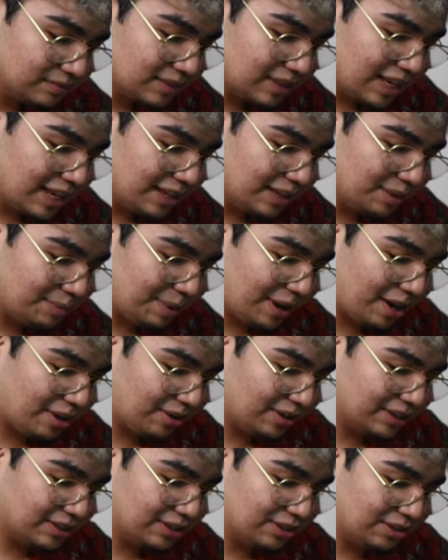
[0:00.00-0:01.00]
take the
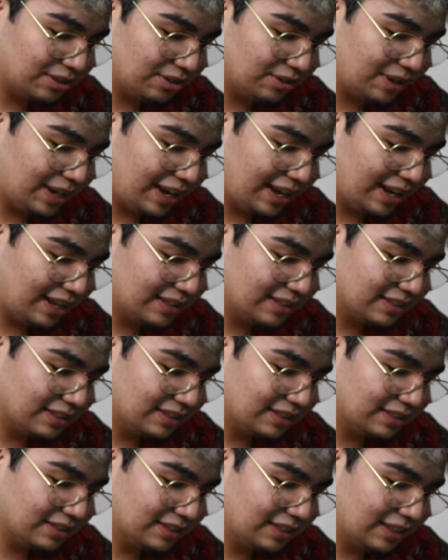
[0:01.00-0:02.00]
power into your own hands
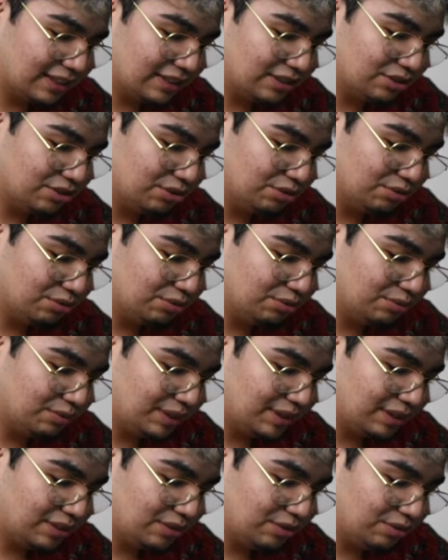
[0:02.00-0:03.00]
and like do
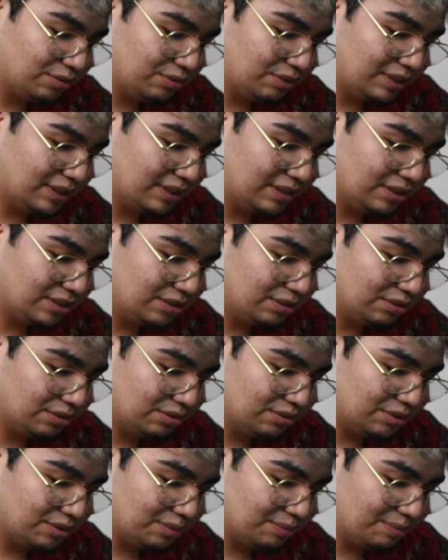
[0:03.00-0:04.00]
what you need to
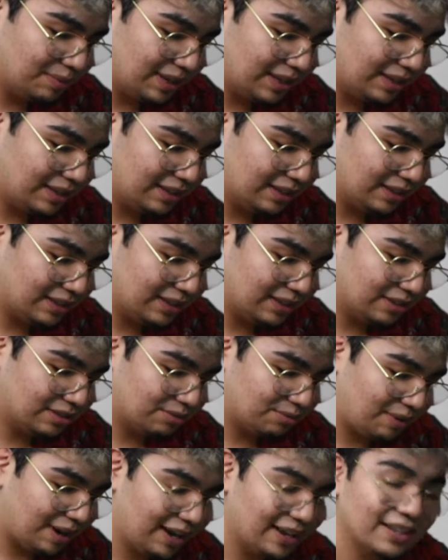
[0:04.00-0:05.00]
do to make
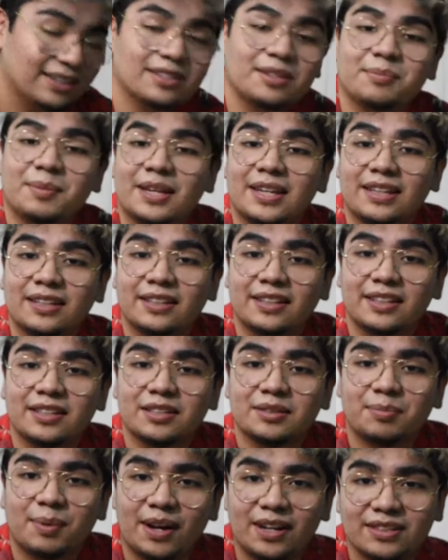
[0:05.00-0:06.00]
things right, to make
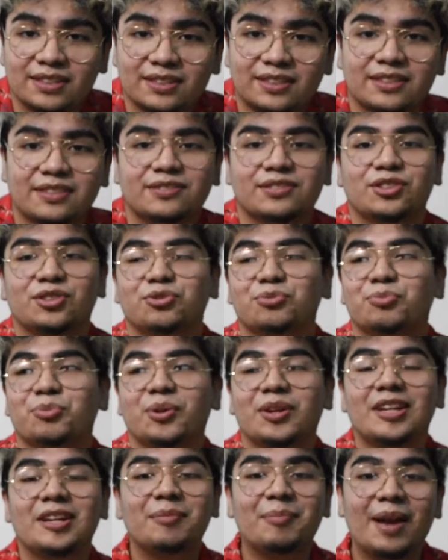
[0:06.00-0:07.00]
things positive, to
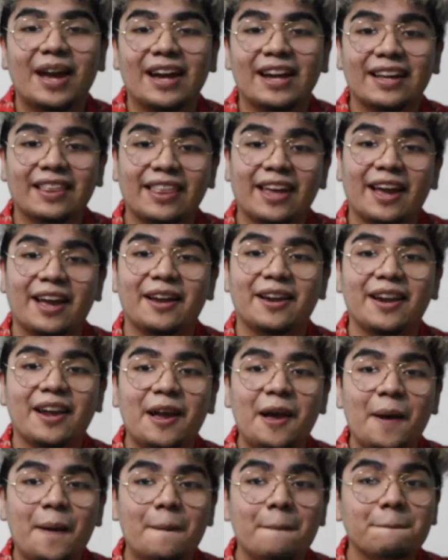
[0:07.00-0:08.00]
bring back that
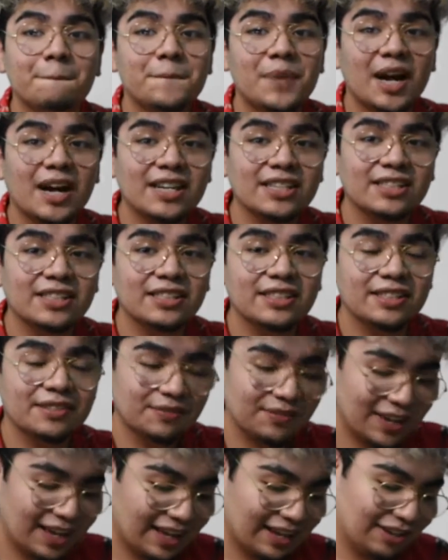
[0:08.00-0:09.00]

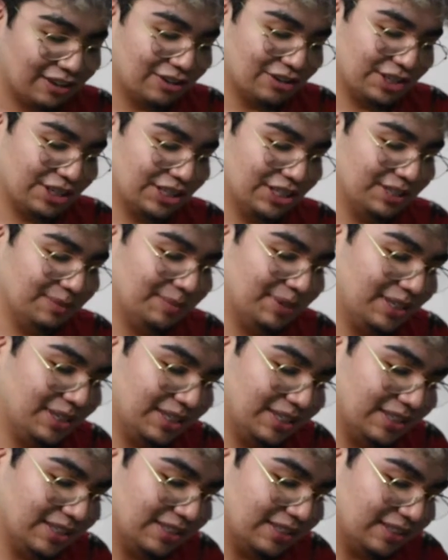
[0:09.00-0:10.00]
positive energy,
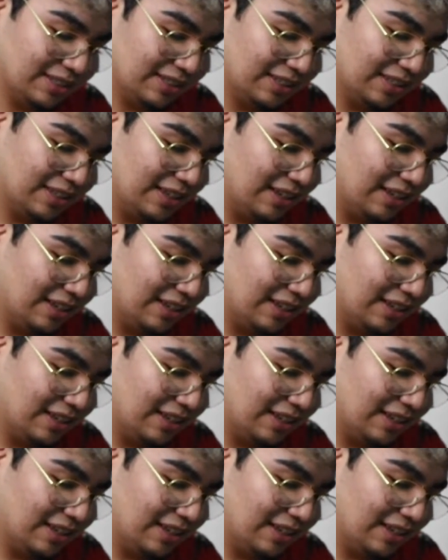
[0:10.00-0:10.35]
because